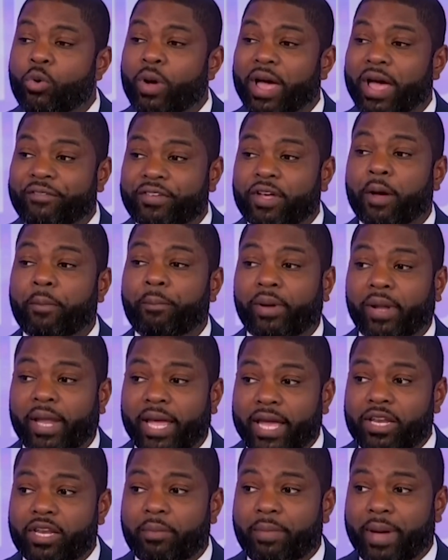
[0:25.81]
who have
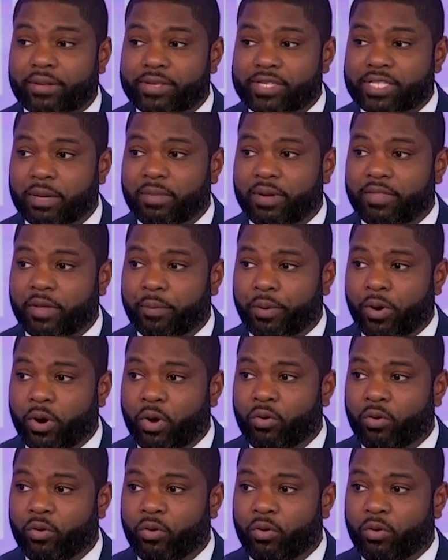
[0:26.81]
complained about some of the